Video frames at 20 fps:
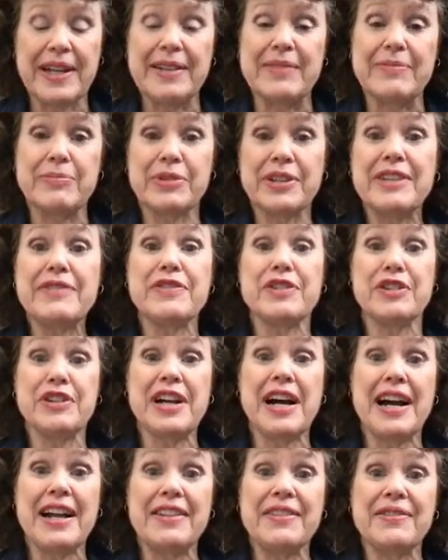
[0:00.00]
And believe it or
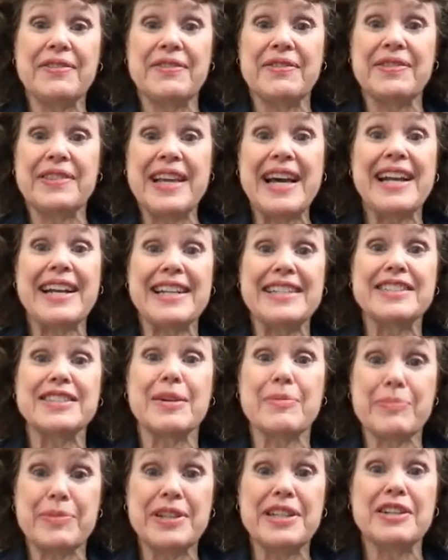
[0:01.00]
not, that ends
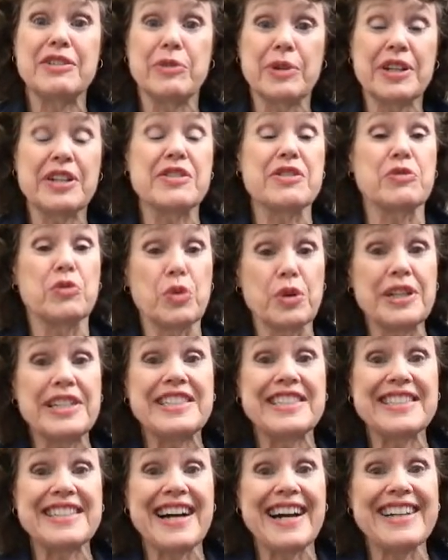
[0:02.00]
up being one of the
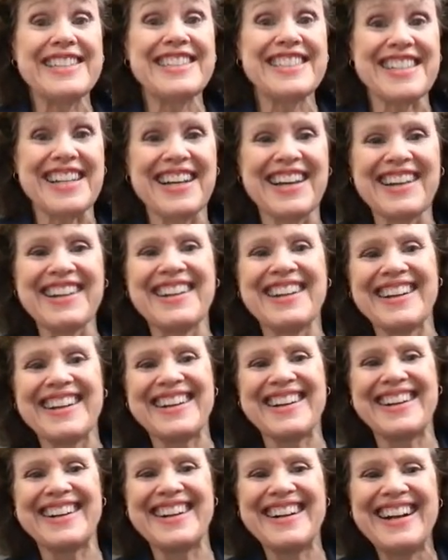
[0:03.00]
warning signs,
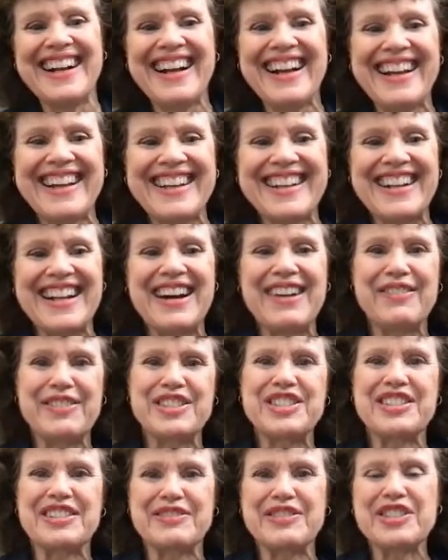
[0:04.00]

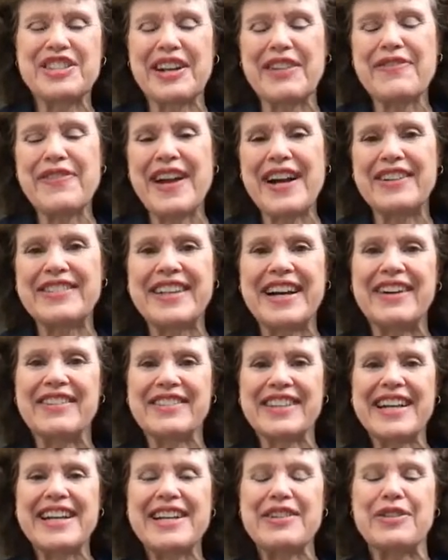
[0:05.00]
which I found
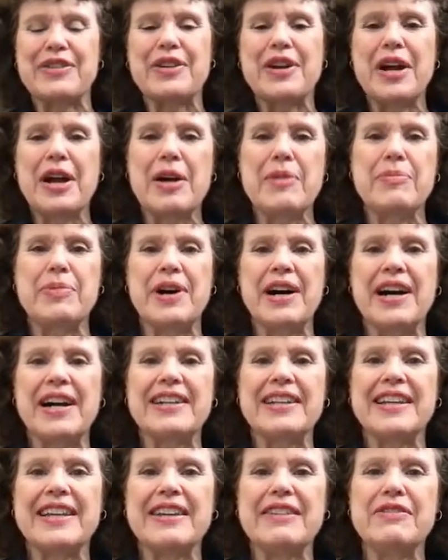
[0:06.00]
out later.
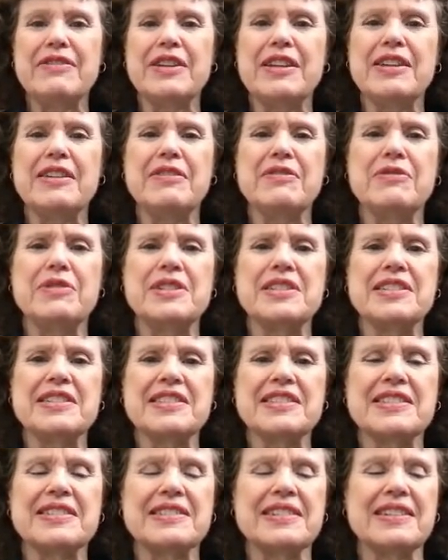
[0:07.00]
But he
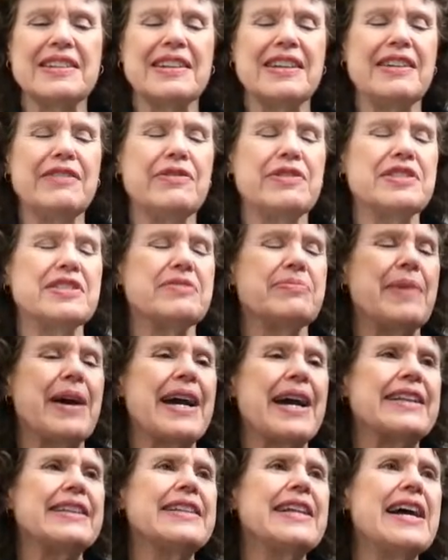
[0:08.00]
was
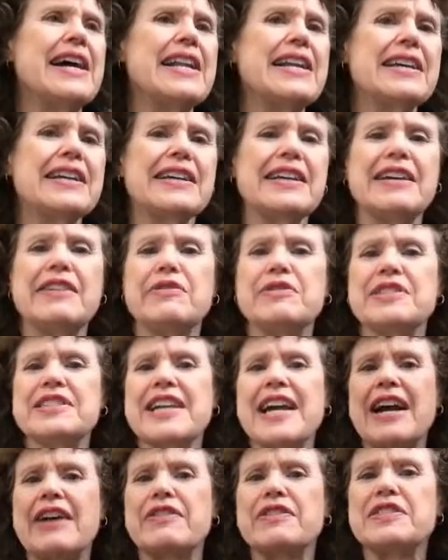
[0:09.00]
magnetic. He was
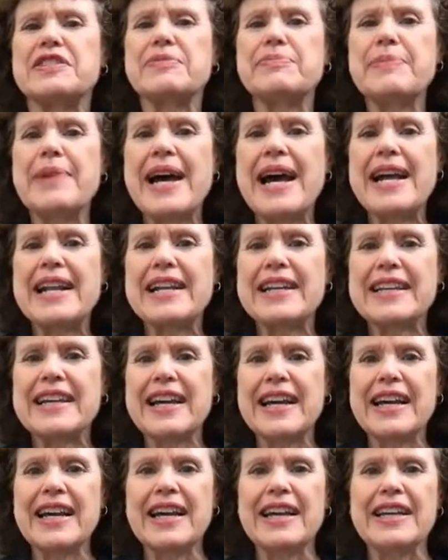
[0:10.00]
charismatic.
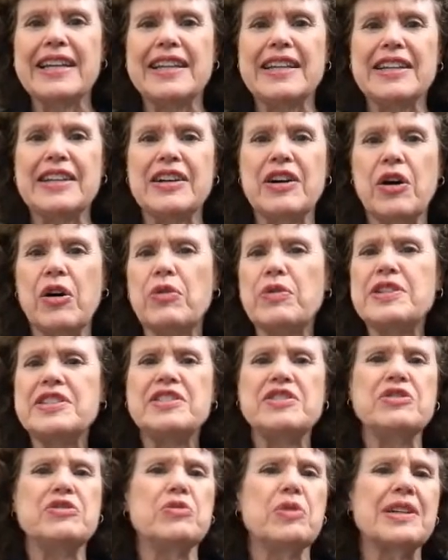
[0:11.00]
He
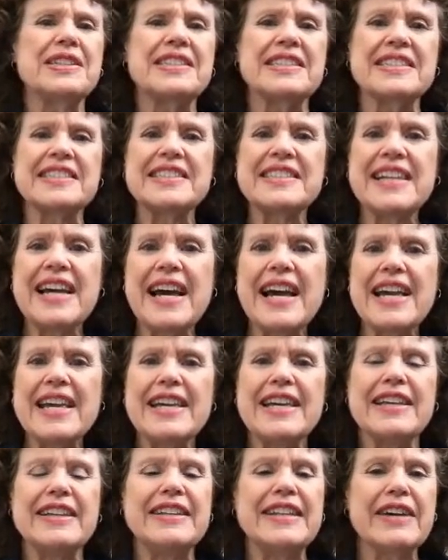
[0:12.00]
always knew what to say.
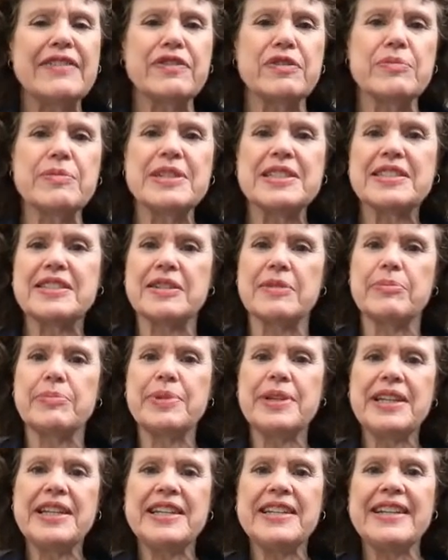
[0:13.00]
He never missed a
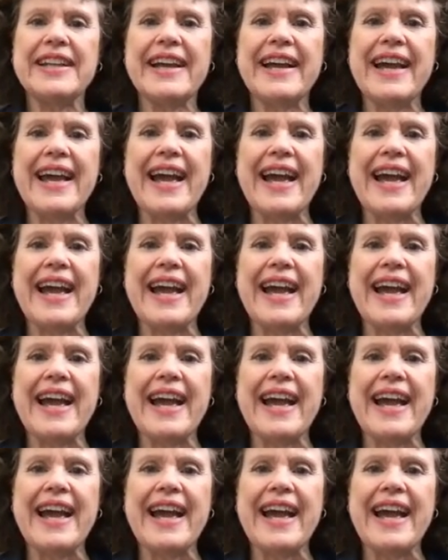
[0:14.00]
beat.